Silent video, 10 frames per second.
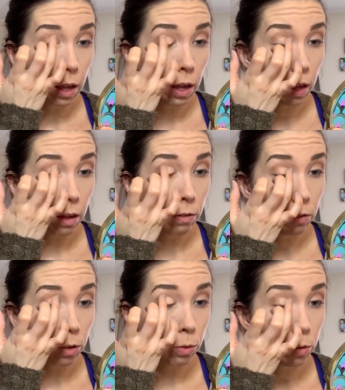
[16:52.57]
if
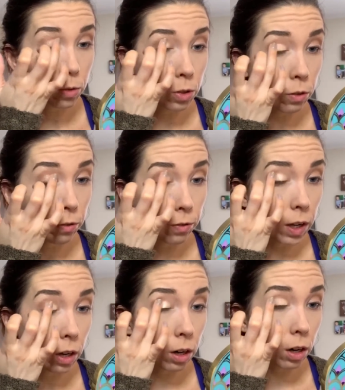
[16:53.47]
you use your
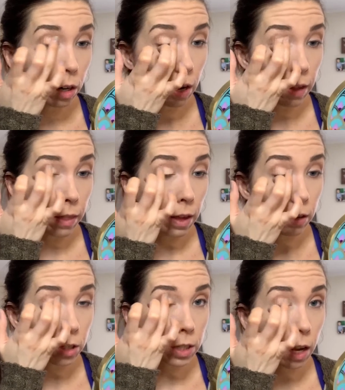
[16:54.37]
finger and then
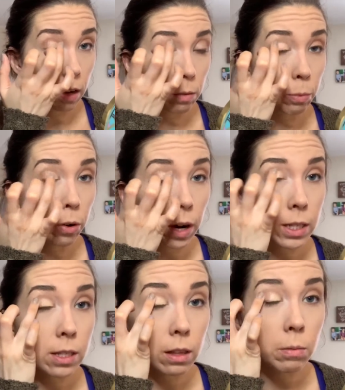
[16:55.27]
just kind of
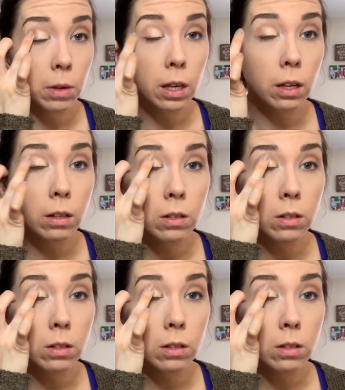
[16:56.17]
press them in.